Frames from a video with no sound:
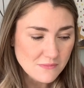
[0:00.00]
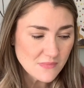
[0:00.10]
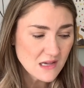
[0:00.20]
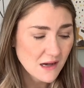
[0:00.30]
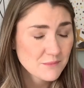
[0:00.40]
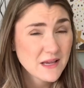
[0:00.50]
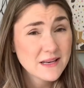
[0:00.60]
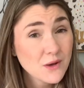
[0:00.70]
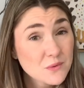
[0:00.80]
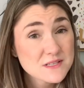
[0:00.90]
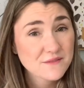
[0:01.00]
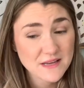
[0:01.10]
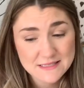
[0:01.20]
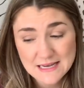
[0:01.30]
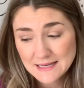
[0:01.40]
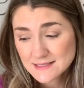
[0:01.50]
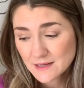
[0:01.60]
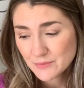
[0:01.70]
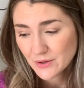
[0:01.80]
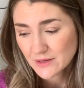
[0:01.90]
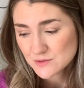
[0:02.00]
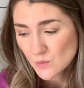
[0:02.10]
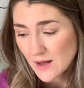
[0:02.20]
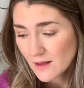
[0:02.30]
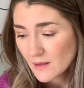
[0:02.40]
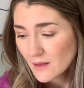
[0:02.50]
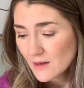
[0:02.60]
Um, and it was a fantastic book as well.